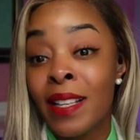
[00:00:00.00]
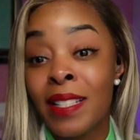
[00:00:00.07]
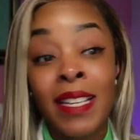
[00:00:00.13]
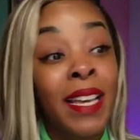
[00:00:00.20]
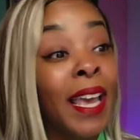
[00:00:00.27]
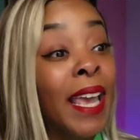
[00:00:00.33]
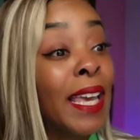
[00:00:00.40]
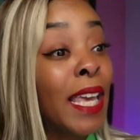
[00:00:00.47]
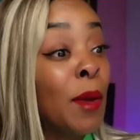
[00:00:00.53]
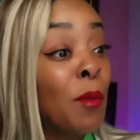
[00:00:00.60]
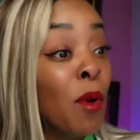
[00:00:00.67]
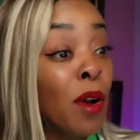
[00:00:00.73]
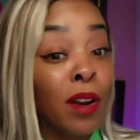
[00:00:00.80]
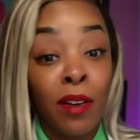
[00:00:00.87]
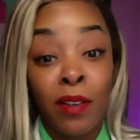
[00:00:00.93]
and keep
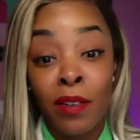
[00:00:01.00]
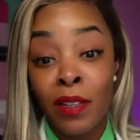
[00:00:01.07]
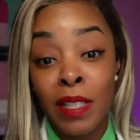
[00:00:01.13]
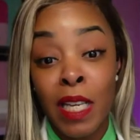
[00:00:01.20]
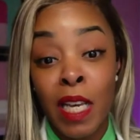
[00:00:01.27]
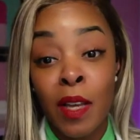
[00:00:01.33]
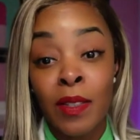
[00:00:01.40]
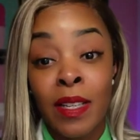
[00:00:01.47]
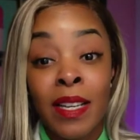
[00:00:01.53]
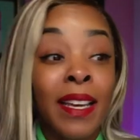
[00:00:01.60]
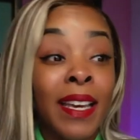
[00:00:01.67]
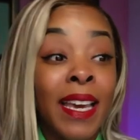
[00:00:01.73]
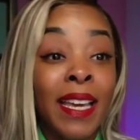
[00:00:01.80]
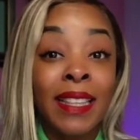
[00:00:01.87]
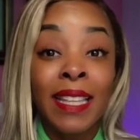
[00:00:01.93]
working on yourselves
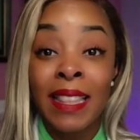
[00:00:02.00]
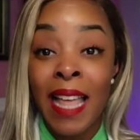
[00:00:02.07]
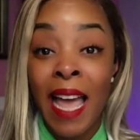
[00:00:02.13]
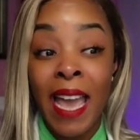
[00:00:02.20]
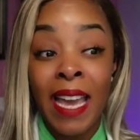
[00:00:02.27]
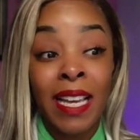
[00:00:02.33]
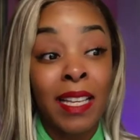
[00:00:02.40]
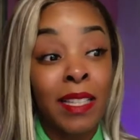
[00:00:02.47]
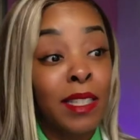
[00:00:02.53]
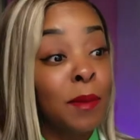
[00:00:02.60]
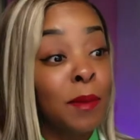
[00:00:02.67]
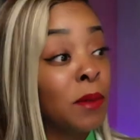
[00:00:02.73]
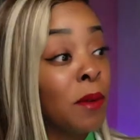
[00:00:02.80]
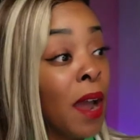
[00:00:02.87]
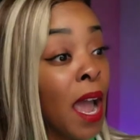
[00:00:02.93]
hit the like
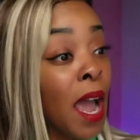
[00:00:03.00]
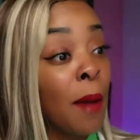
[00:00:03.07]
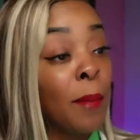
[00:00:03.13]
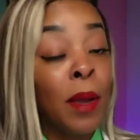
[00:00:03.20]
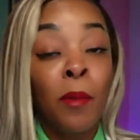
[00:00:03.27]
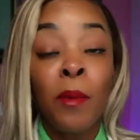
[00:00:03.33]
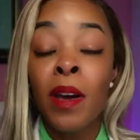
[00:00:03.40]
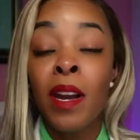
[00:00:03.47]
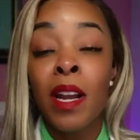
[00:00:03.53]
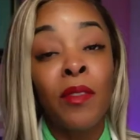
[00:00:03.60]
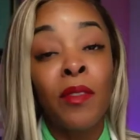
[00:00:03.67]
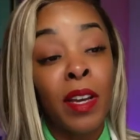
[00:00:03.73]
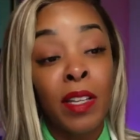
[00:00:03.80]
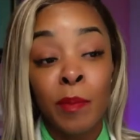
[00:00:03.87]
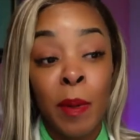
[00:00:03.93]
subscribe and whatever
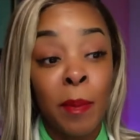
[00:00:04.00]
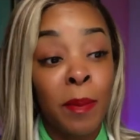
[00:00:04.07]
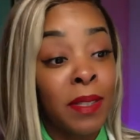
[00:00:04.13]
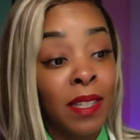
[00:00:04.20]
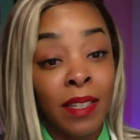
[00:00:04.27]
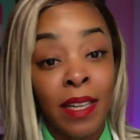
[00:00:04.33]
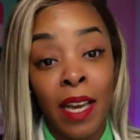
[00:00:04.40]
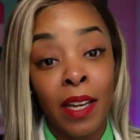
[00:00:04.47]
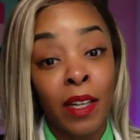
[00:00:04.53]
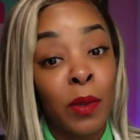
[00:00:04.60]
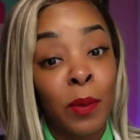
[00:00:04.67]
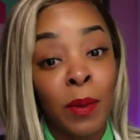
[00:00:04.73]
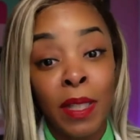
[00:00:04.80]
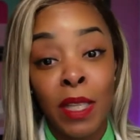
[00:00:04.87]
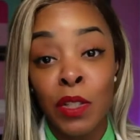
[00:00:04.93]
else people tell y'all to do
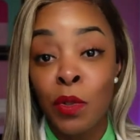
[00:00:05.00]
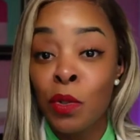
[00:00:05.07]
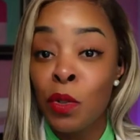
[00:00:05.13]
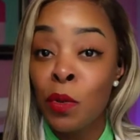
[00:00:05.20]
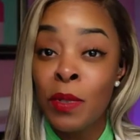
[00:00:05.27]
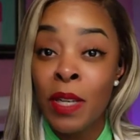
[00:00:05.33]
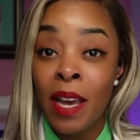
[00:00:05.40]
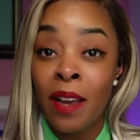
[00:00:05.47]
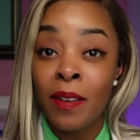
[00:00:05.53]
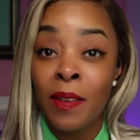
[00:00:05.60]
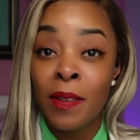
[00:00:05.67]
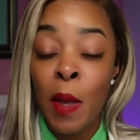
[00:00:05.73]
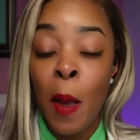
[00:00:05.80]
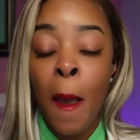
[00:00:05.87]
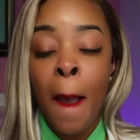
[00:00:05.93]
with these youtube channels
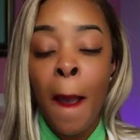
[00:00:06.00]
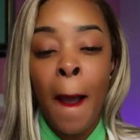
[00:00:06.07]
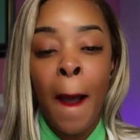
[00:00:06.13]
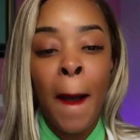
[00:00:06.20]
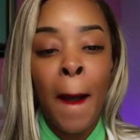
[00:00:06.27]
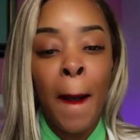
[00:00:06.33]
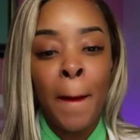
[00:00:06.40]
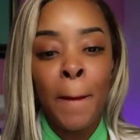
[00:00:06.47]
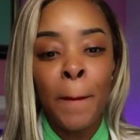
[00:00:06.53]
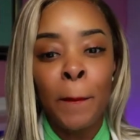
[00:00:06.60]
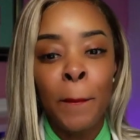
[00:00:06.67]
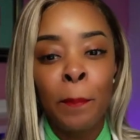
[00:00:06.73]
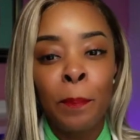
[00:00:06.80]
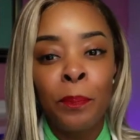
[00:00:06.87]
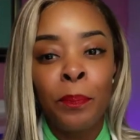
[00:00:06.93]
um
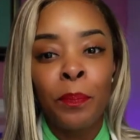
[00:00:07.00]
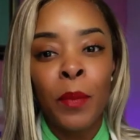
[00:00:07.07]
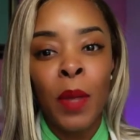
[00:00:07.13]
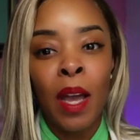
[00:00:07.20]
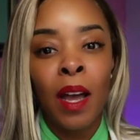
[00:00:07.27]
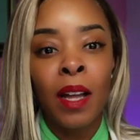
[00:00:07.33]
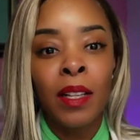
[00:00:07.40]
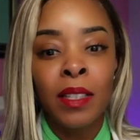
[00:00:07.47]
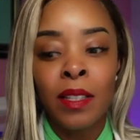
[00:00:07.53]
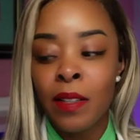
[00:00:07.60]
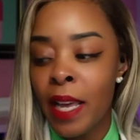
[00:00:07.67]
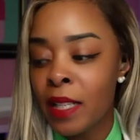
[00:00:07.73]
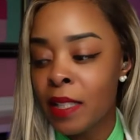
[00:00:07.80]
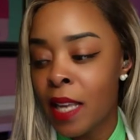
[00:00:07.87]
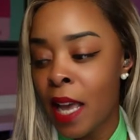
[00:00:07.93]
until
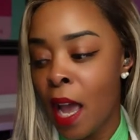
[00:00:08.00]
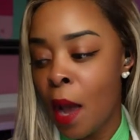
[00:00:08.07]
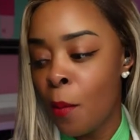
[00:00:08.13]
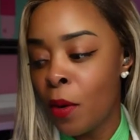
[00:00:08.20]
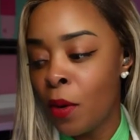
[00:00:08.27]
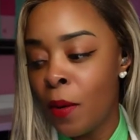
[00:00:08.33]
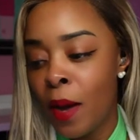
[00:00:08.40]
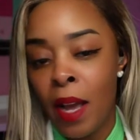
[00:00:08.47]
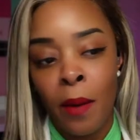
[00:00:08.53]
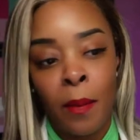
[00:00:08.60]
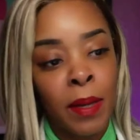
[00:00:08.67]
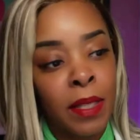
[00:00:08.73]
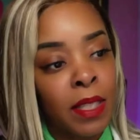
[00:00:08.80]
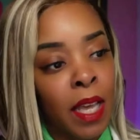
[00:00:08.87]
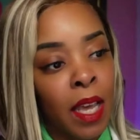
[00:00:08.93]
next time what do i always
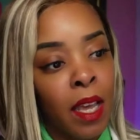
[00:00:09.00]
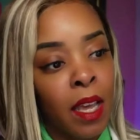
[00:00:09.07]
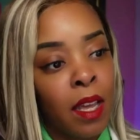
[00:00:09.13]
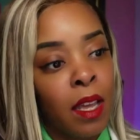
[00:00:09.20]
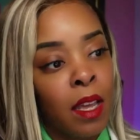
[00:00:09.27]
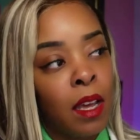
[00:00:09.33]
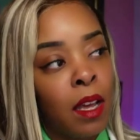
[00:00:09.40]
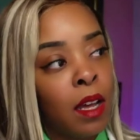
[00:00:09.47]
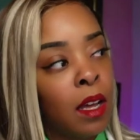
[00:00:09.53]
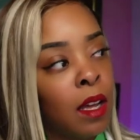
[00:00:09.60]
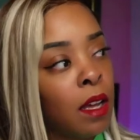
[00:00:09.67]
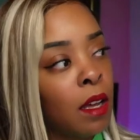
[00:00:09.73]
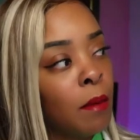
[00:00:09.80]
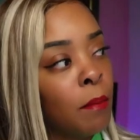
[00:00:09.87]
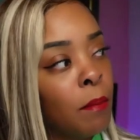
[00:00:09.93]
say
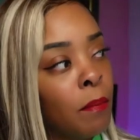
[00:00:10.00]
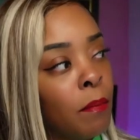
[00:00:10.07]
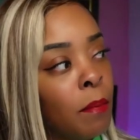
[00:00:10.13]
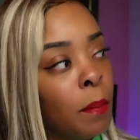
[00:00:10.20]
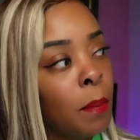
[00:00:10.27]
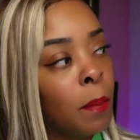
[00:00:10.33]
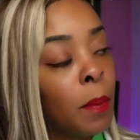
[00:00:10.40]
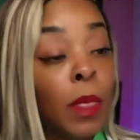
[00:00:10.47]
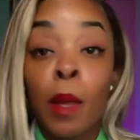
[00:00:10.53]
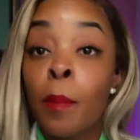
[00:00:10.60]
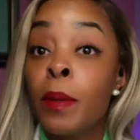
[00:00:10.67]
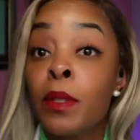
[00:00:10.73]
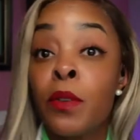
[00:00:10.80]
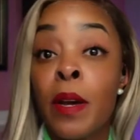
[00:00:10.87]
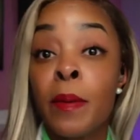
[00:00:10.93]
um the
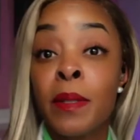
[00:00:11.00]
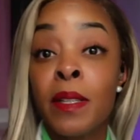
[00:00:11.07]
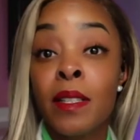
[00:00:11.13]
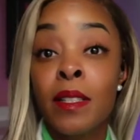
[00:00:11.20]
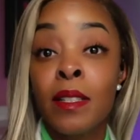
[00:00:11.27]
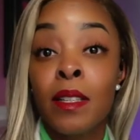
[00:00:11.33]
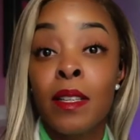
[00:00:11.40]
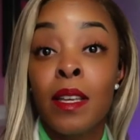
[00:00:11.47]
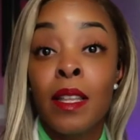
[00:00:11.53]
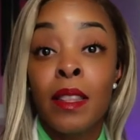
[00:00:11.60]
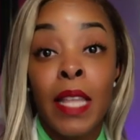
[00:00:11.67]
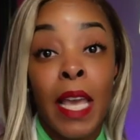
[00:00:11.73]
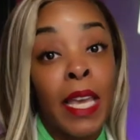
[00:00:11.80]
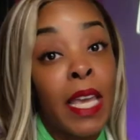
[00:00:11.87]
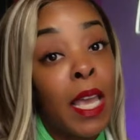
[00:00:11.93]
prescriptions
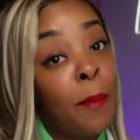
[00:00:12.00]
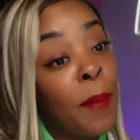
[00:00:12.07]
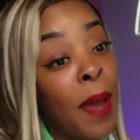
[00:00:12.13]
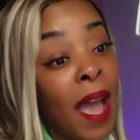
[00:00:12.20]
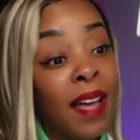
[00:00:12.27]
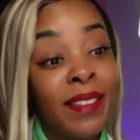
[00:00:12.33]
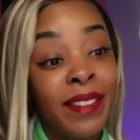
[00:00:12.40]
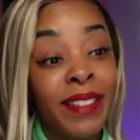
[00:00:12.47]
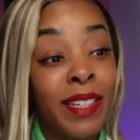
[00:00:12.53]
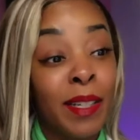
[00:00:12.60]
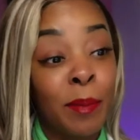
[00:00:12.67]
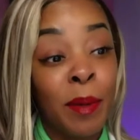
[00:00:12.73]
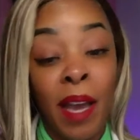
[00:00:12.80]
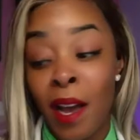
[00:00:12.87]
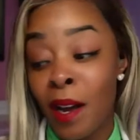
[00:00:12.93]
they keep piling up
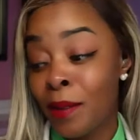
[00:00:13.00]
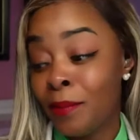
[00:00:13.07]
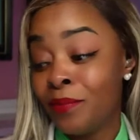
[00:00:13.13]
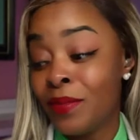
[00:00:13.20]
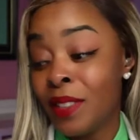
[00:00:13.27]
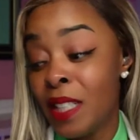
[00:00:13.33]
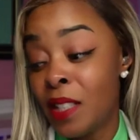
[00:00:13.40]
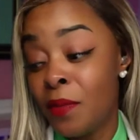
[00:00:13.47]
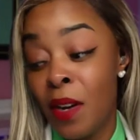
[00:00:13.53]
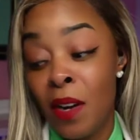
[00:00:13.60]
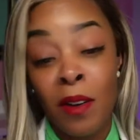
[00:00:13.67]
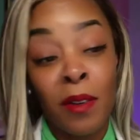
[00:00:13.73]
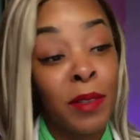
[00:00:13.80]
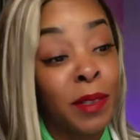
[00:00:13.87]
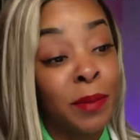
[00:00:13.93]
y'all these phones